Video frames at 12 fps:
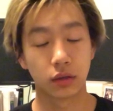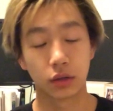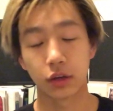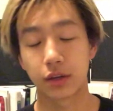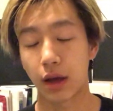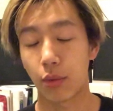
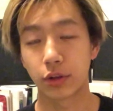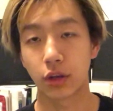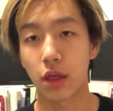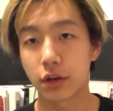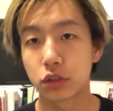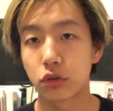looking at what the
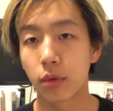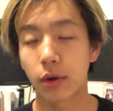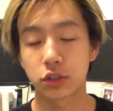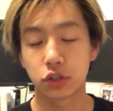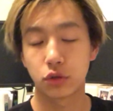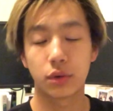other two
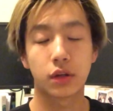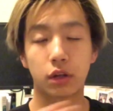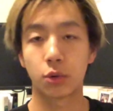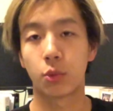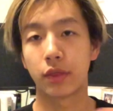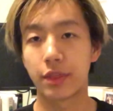robots are doing,
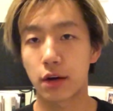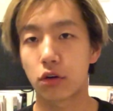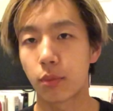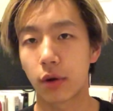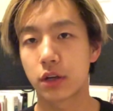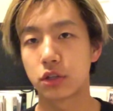looking at what their
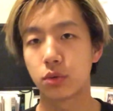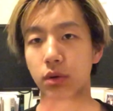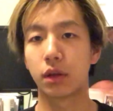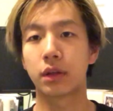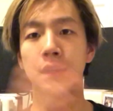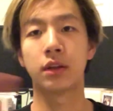robot is doing,
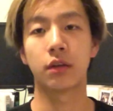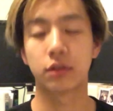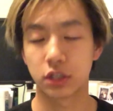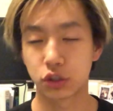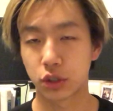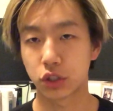looking at the
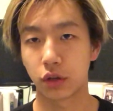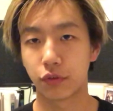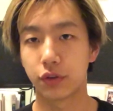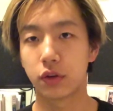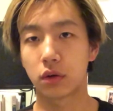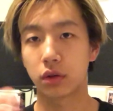situation on the
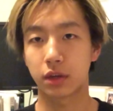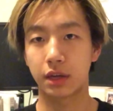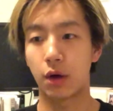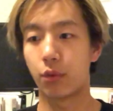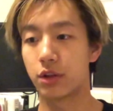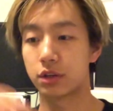field, looking
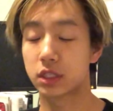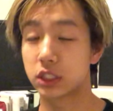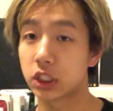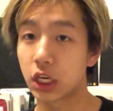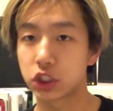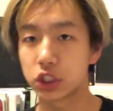at where there's
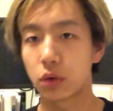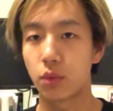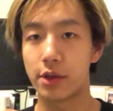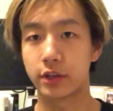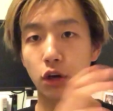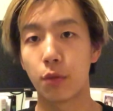congestion, where
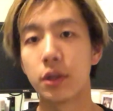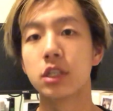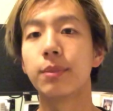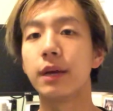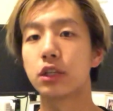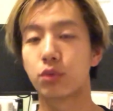there's open
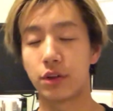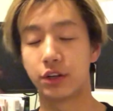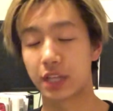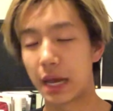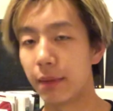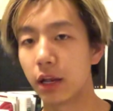space, where there's
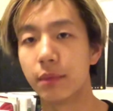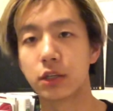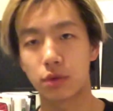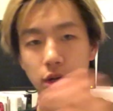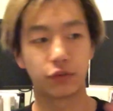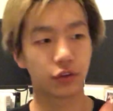game elements,
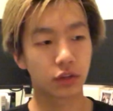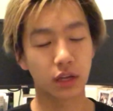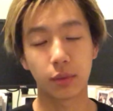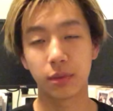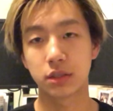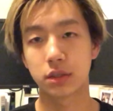where there's field
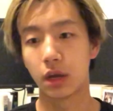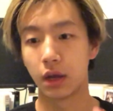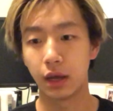elements,